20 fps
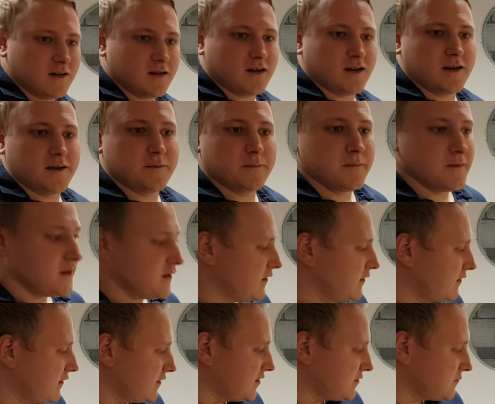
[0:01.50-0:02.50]
Hi.
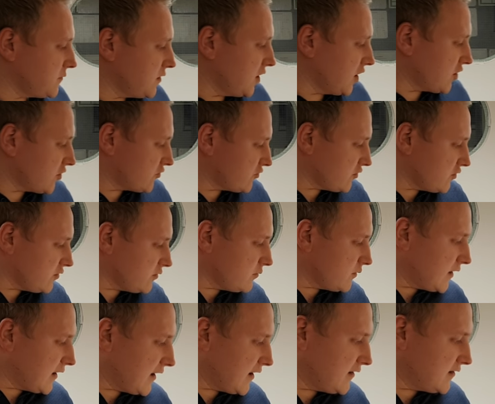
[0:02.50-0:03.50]
This is a motor control
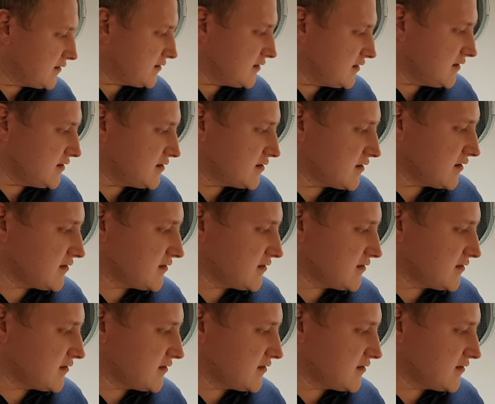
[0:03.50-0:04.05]
warehouse's